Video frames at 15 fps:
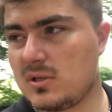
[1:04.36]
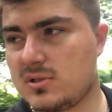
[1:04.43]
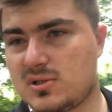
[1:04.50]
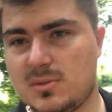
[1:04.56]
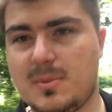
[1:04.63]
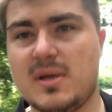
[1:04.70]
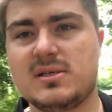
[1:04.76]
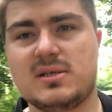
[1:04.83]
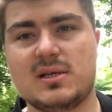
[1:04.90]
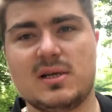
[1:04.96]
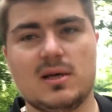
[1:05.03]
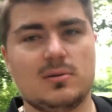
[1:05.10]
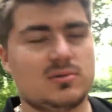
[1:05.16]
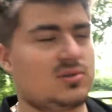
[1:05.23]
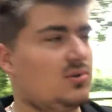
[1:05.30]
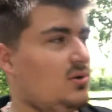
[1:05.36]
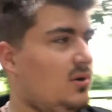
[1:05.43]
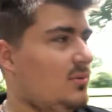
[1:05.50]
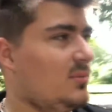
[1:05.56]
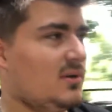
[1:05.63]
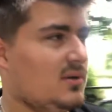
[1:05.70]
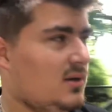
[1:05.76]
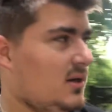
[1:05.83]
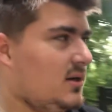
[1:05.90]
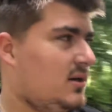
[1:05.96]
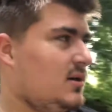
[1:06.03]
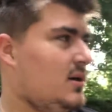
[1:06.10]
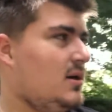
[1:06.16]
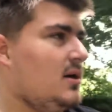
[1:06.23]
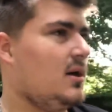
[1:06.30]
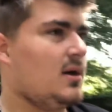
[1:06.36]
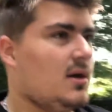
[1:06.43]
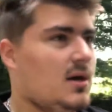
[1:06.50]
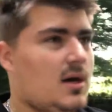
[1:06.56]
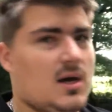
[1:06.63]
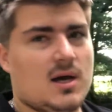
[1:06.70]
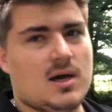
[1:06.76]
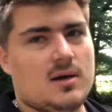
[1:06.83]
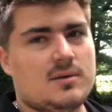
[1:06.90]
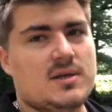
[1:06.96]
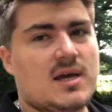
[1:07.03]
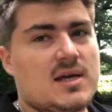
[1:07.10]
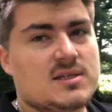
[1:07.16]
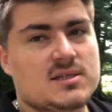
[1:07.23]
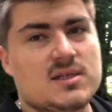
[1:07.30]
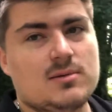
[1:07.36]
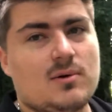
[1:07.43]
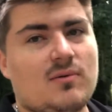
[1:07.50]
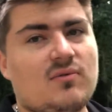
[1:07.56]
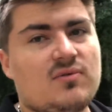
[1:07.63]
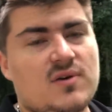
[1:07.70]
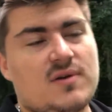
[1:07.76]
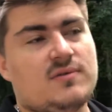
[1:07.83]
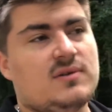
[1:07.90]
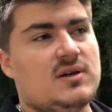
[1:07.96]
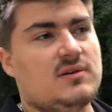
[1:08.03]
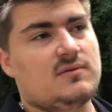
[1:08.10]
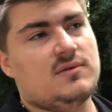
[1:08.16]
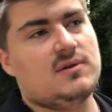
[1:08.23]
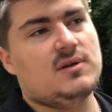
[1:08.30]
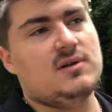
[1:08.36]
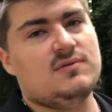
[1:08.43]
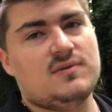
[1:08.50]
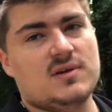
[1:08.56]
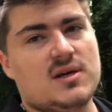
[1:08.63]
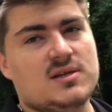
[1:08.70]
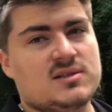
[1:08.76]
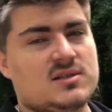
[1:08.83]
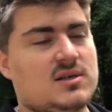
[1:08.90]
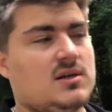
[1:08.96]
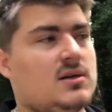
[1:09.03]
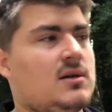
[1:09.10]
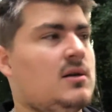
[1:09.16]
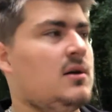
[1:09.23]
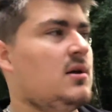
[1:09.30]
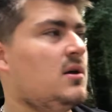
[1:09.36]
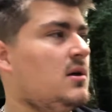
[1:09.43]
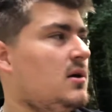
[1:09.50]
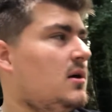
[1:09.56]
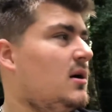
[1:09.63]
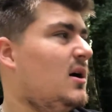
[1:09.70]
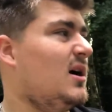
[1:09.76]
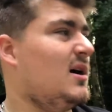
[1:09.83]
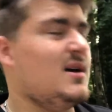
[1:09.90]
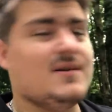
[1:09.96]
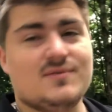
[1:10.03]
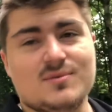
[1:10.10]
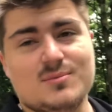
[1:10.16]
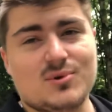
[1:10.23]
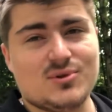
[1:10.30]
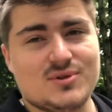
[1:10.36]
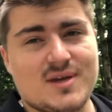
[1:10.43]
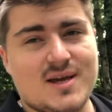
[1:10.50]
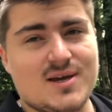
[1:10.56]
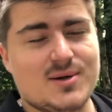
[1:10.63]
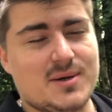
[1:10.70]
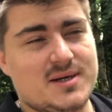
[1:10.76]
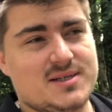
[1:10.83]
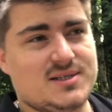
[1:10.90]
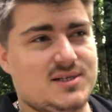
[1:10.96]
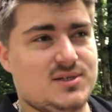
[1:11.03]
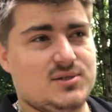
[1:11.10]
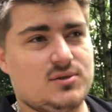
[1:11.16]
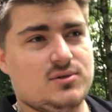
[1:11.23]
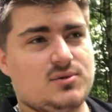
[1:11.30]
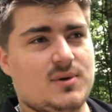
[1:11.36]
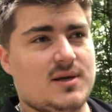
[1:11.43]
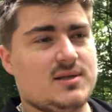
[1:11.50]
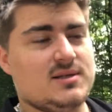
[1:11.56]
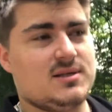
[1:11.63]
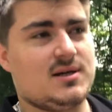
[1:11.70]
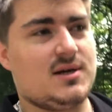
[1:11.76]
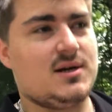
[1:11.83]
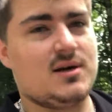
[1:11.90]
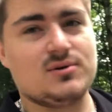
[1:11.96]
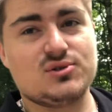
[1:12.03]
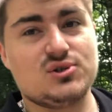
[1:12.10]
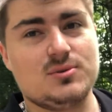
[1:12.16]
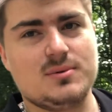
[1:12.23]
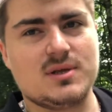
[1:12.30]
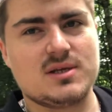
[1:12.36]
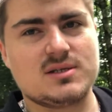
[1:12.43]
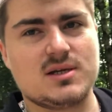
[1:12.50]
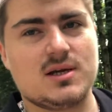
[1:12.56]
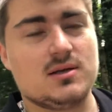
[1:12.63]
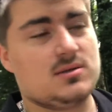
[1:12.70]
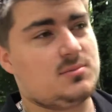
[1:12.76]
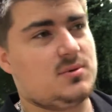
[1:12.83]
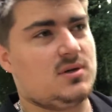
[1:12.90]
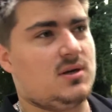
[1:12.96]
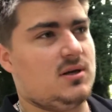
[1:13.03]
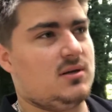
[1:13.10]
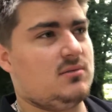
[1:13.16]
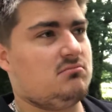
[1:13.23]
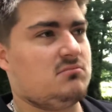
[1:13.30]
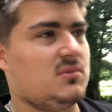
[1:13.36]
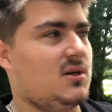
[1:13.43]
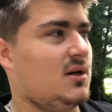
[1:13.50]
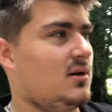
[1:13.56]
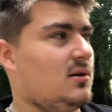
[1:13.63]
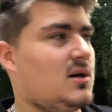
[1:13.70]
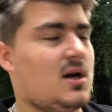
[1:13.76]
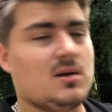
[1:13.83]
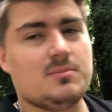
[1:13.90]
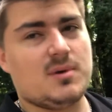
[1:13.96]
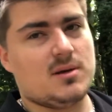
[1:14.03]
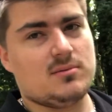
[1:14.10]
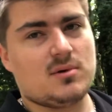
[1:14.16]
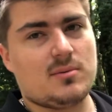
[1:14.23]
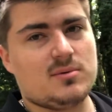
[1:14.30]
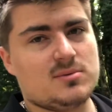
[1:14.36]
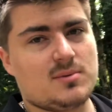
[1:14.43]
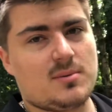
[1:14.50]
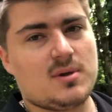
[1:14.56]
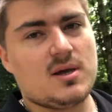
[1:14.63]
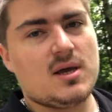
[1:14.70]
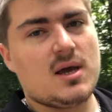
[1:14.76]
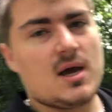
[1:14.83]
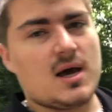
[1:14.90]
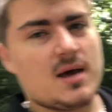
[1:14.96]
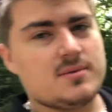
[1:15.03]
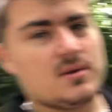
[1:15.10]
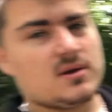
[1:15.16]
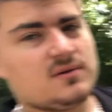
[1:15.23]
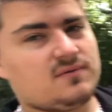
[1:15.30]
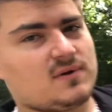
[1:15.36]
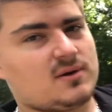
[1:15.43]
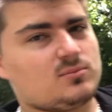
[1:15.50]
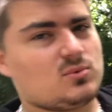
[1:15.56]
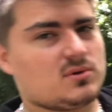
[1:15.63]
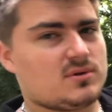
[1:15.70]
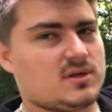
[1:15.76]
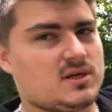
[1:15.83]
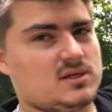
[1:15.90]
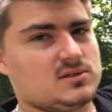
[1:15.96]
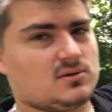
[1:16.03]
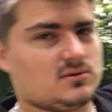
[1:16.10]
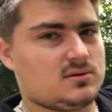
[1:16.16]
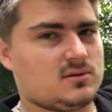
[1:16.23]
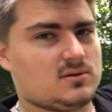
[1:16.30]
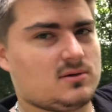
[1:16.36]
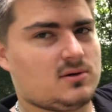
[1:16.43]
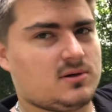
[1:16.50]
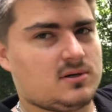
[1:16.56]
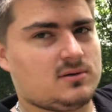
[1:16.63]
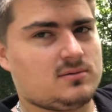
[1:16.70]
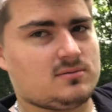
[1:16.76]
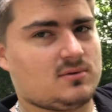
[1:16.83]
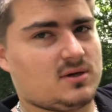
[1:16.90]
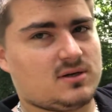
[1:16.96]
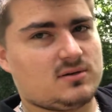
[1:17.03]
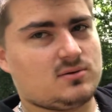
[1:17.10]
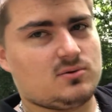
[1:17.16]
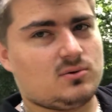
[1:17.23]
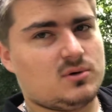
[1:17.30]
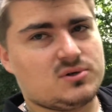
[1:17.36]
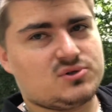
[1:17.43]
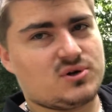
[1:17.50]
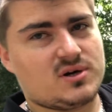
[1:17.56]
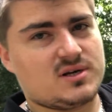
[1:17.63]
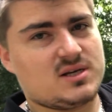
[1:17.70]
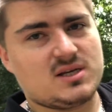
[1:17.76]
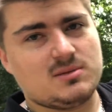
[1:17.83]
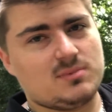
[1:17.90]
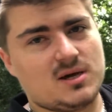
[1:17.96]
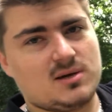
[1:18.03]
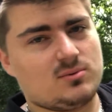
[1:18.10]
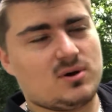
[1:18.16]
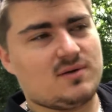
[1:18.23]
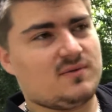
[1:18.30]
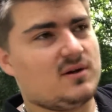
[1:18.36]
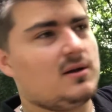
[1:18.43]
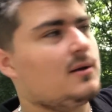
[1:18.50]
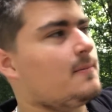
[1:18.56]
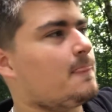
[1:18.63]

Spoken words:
So basically, I was toying with like the ST150 of the Fiesta, even a Mondeo ST220. I know how stupid that sounds, but like, you know, a couple of BMWs maybe. And then I found these on like Auto Trader, eBay, whatever.